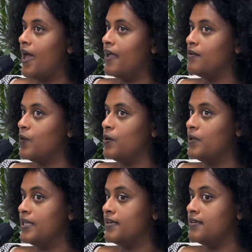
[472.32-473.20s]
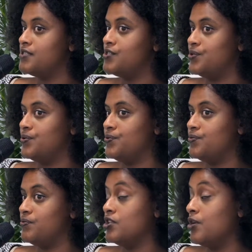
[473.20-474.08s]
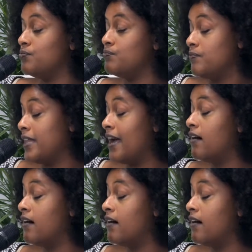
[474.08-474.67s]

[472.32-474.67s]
And we're willing to, let